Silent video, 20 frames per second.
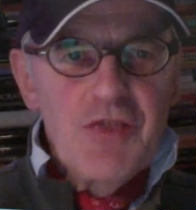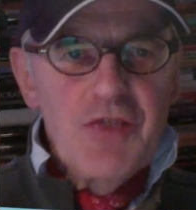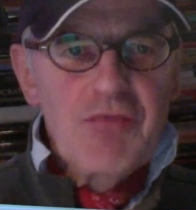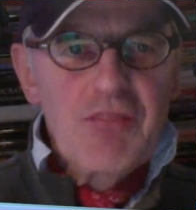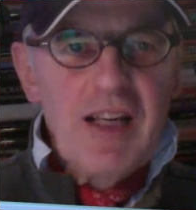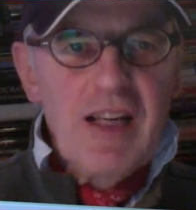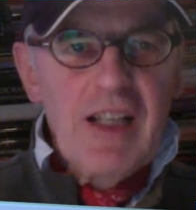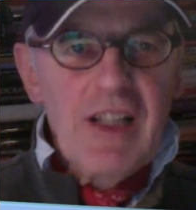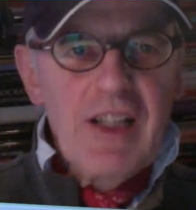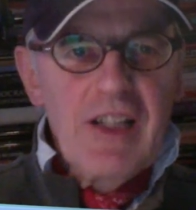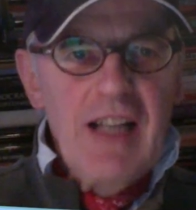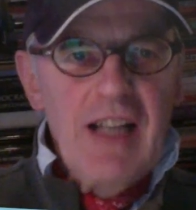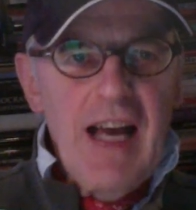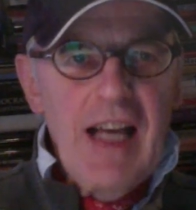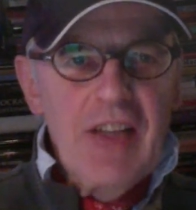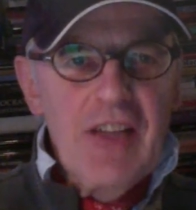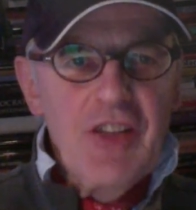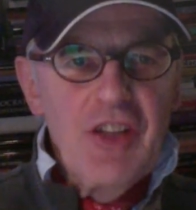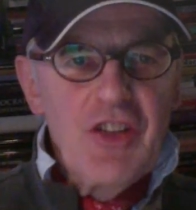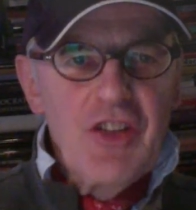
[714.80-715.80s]

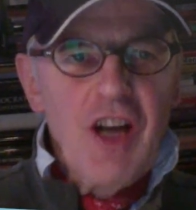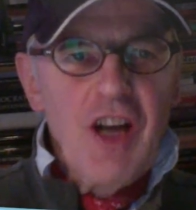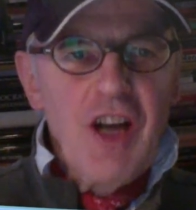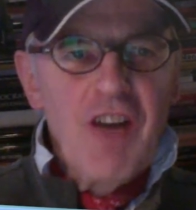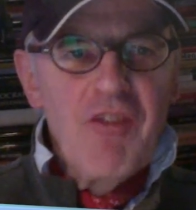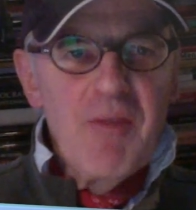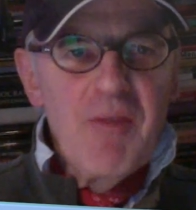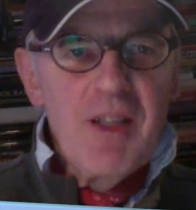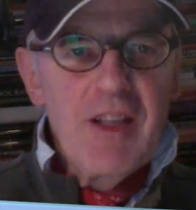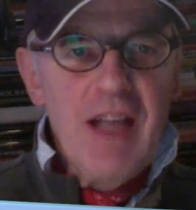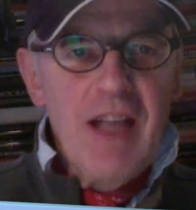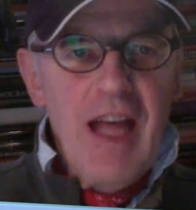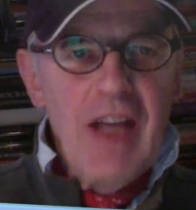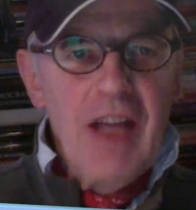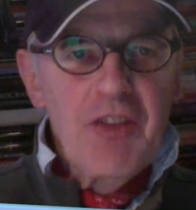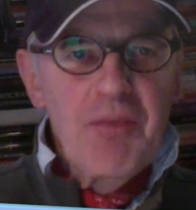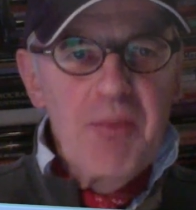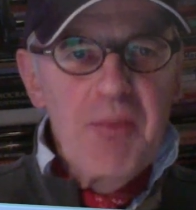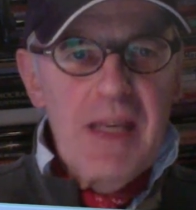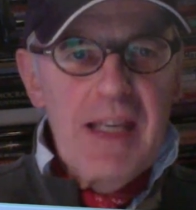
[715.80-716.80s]
recognize his government
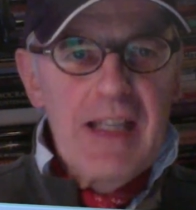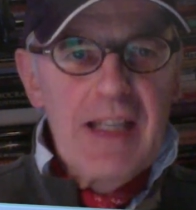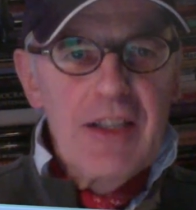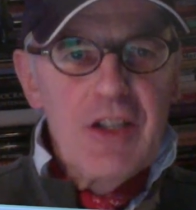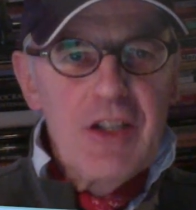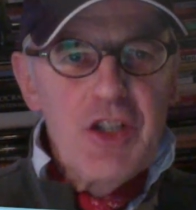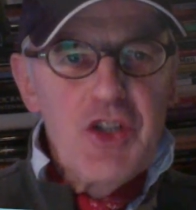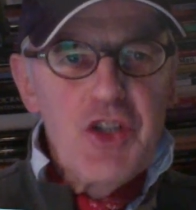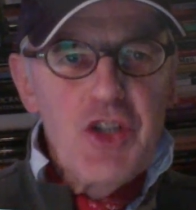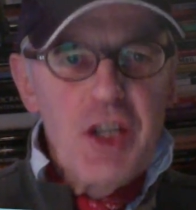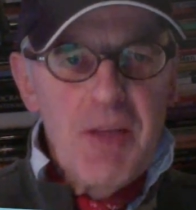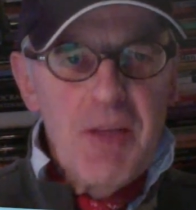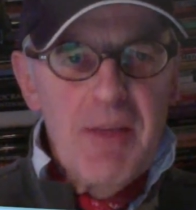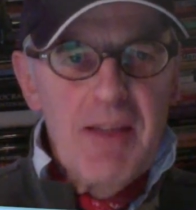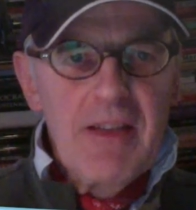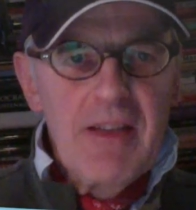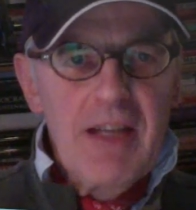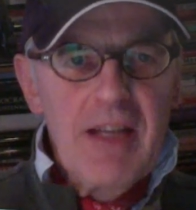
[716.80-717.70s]
as being legitimate